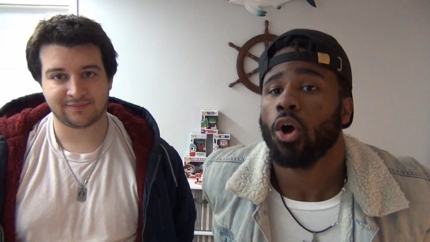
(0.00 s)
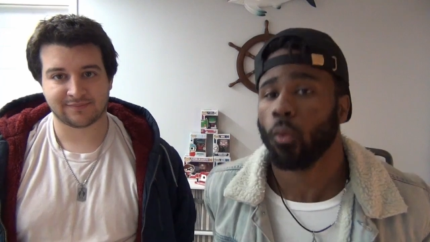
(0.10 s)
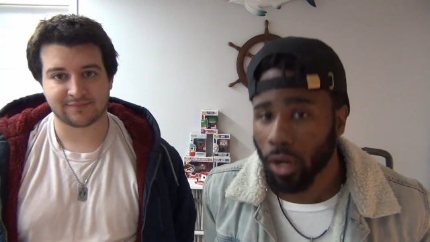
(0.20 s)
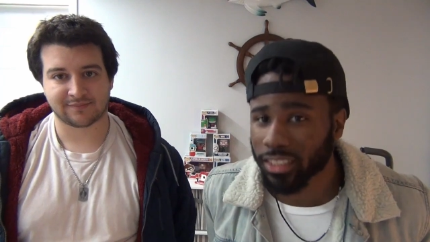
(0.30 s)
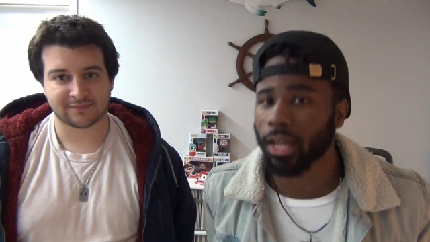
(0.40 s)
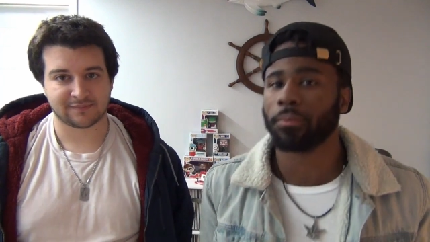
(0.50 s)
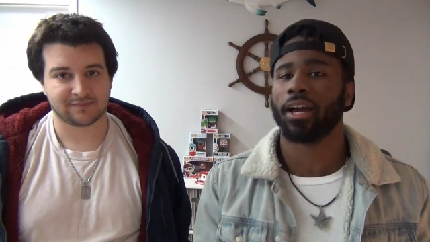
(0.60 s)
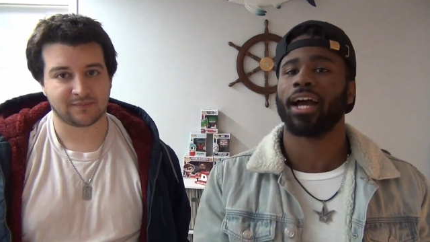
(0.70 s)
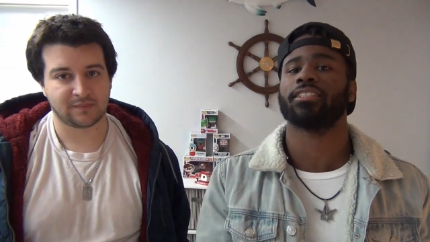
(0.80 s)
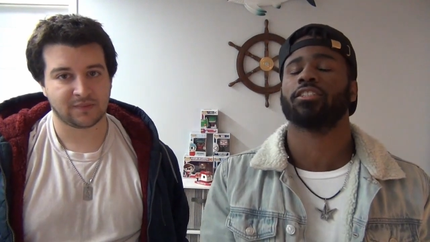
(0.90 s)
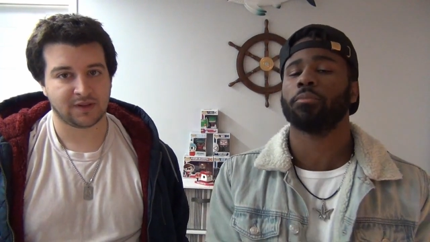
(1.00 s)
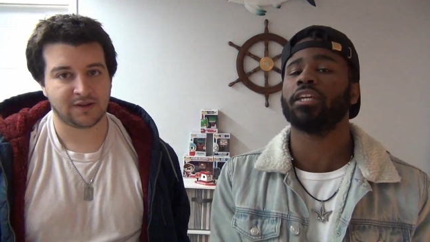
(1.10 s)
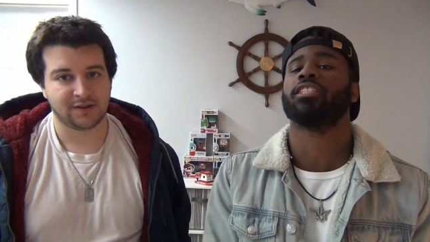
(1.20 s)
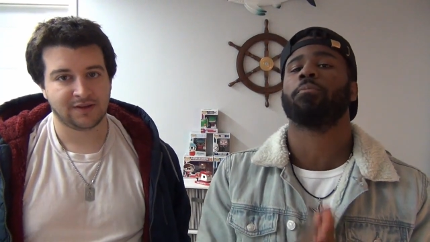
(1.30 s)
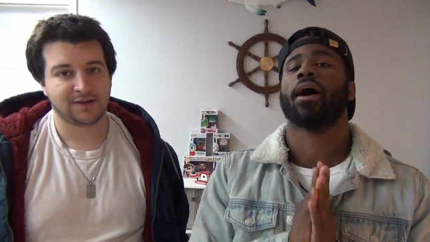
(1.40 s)
Speaker 1: What's up, guys? It's
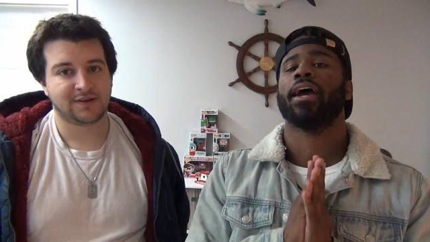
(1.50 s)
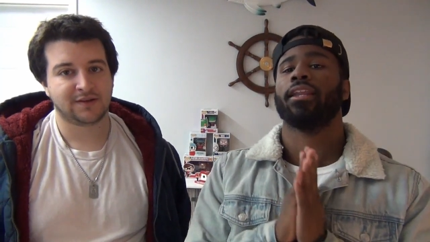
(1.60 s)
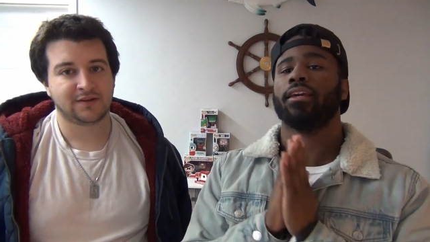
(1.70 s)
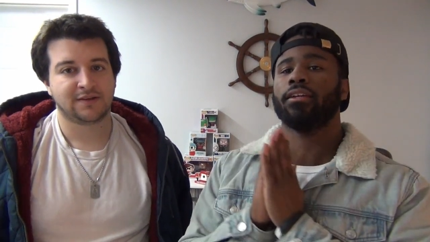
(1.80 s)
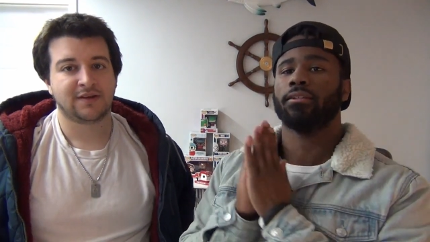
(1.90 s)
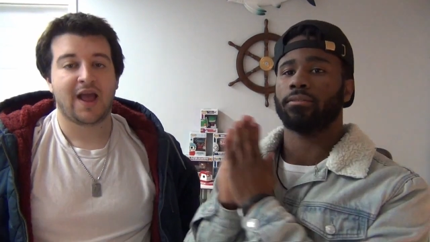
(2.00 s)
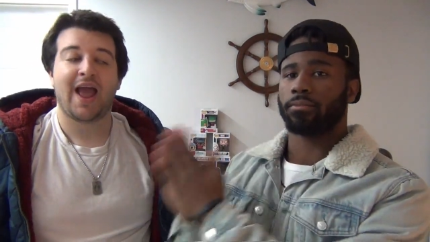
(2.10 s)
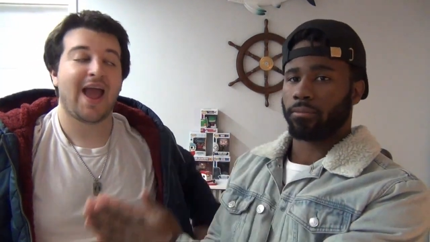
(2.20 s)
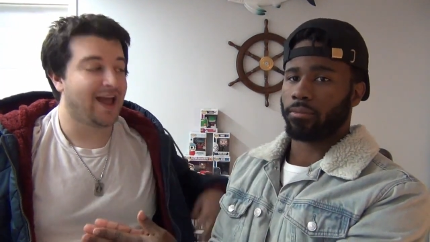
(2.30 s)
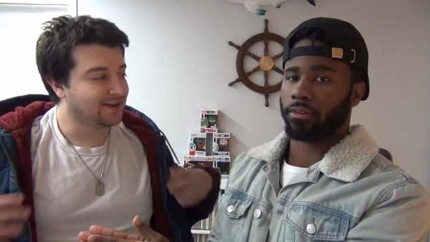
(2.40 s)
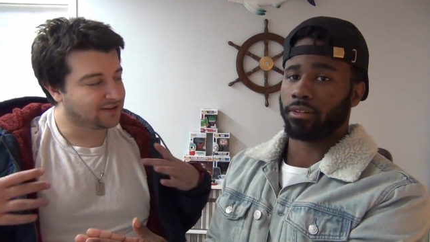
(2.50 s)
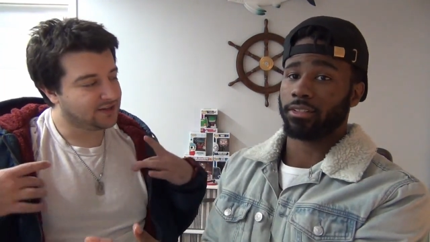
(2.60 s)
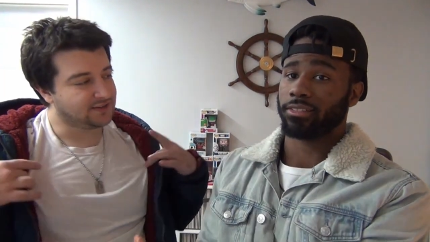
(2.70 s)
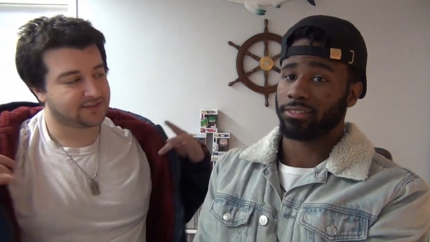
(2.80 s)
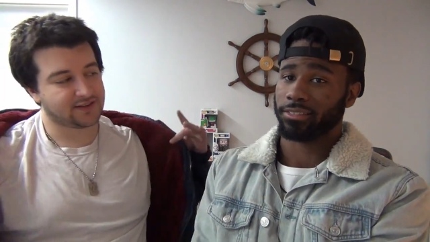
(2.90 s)
me, Spidey.
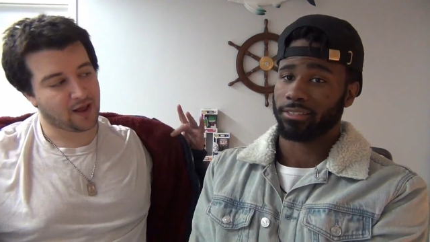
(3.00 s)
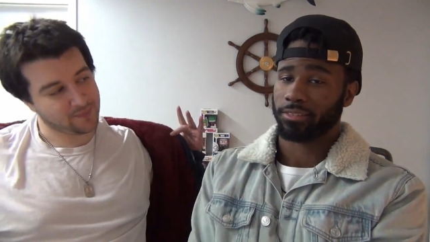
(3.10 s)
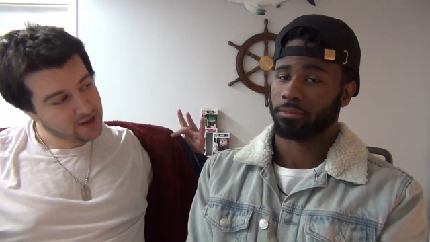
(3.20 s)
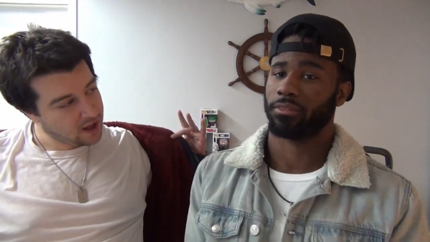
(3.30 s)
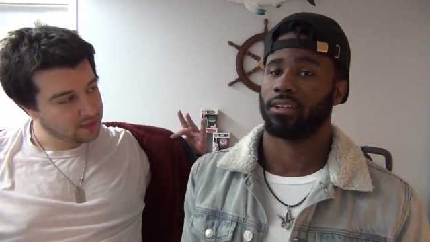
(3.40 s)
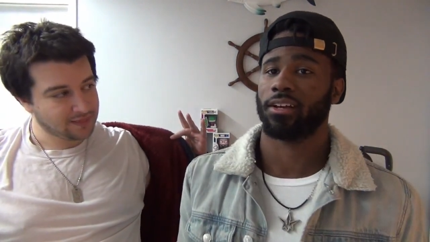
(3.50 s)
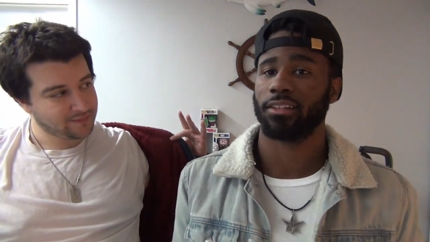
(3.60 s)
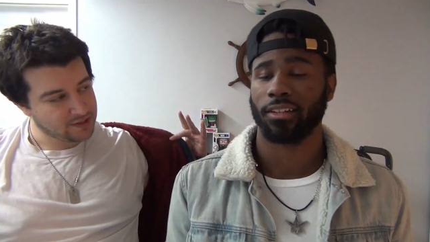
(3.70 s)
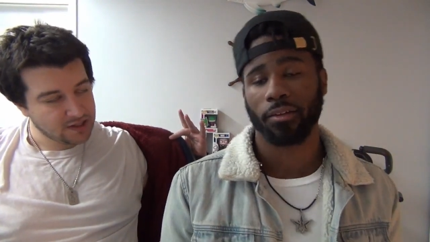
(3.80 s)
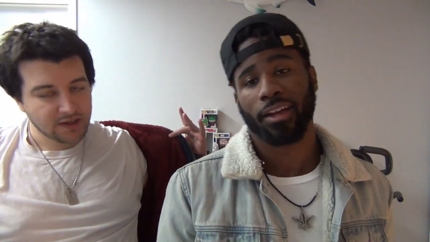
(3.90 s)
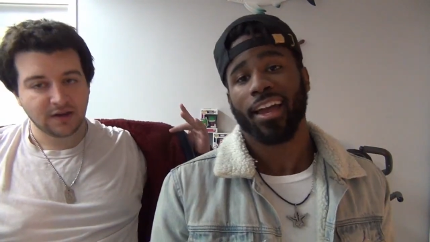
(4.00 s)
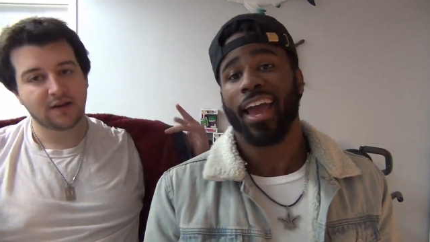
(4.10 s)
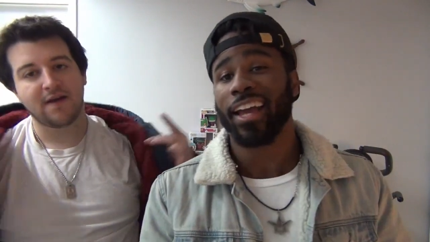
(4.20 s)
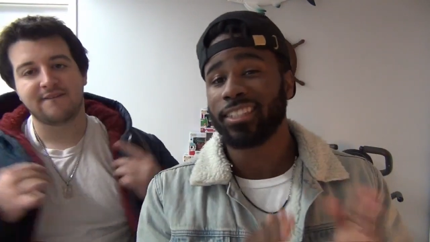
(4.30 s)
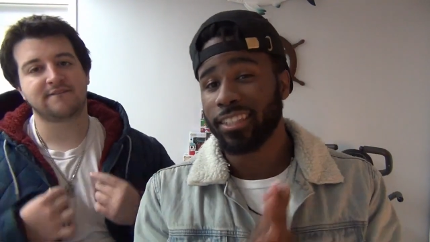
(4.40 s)
Speaker 2: And Kisame Unlimited.
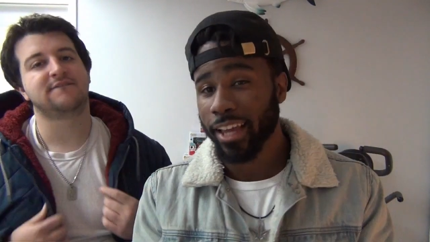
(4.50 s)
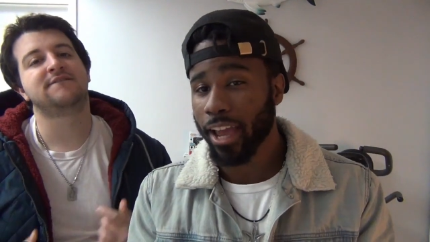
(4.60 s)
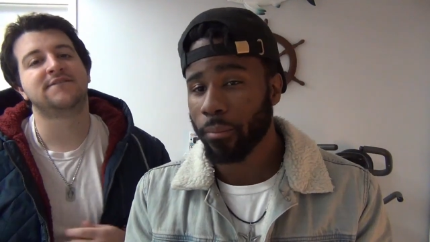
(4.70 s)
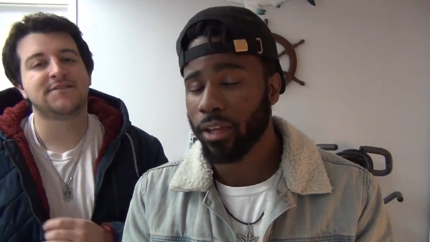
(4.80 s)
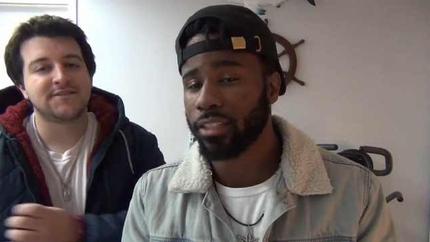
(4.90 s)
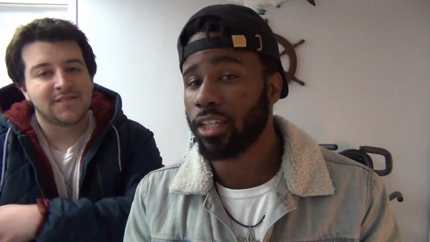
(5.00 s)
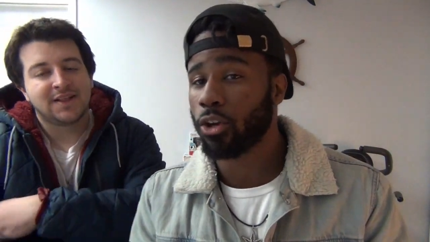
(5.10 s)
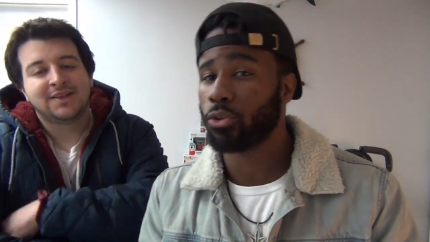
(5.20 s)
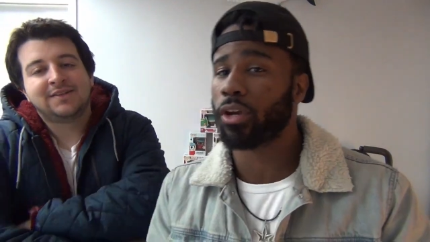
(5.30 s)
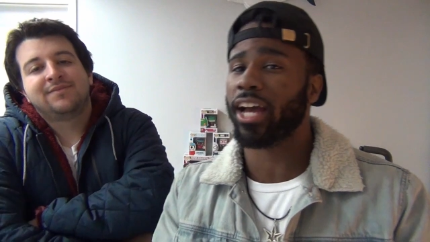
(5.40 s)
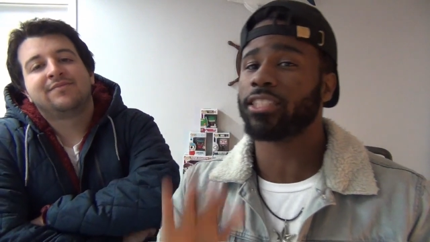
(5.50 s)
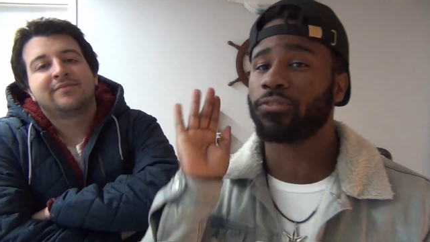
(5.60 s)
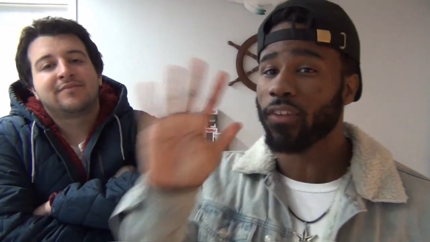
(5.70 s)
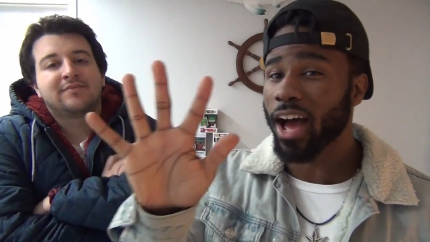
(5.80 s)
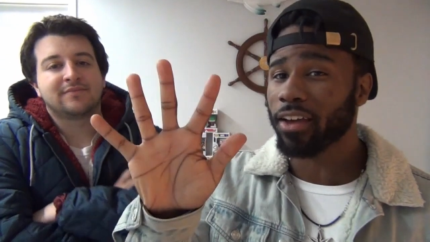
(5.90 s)
Speaker 1: And today I'm here to tell you
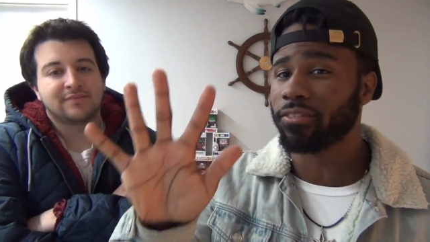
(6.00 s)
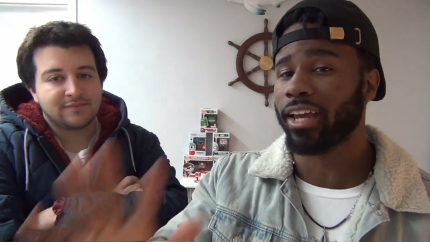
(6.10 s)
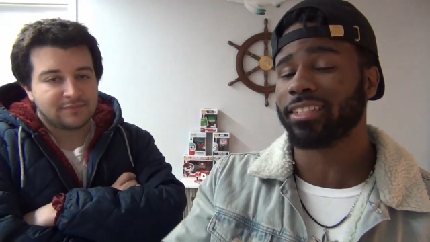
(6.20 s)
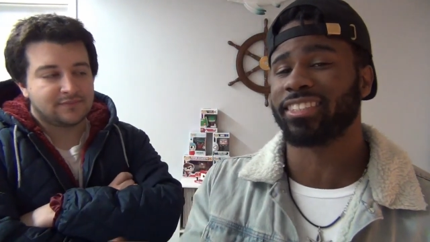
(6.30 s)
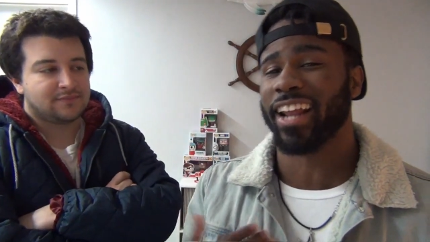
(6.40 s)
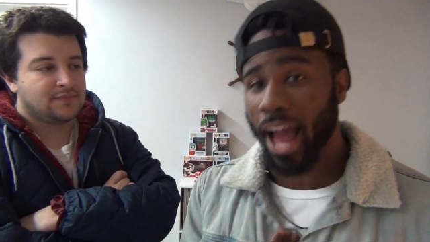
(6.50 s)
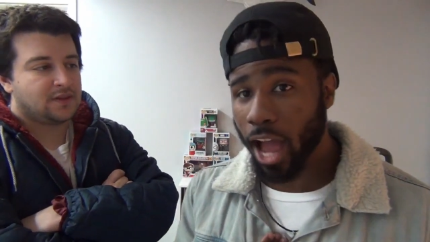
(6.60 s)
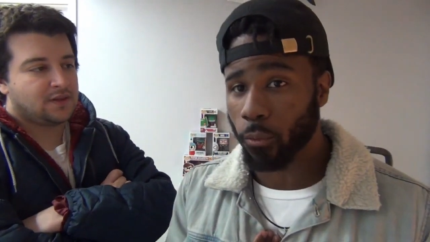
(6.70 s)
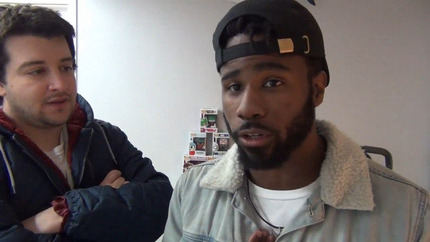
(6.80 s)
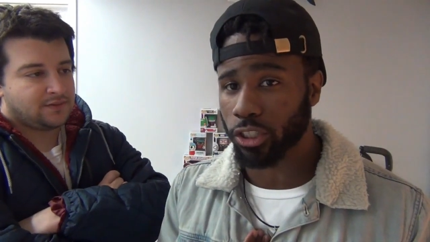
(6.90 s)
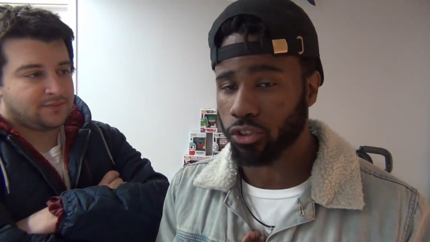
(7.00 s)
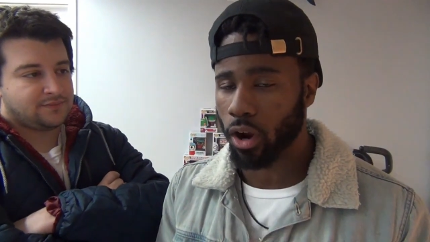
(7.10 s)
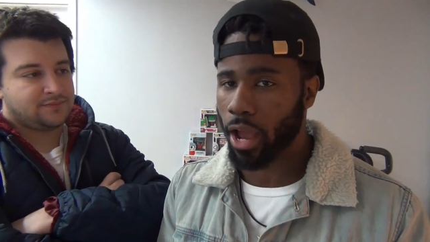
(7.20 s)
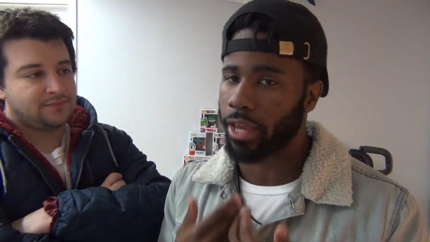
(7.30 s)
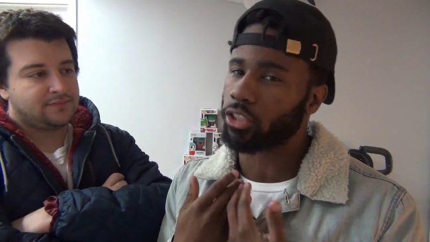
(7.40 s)
guys five decks that I want to
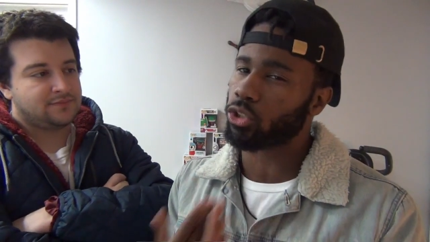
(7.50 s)
try in